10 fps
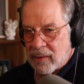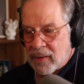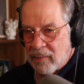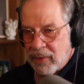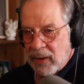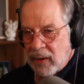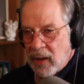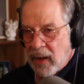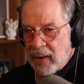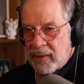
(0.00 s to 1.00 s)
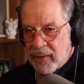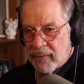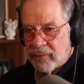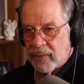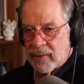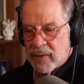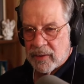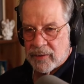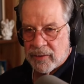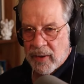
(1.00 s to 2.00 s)
to be a different
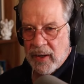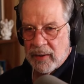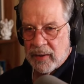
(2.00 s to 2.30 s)
strain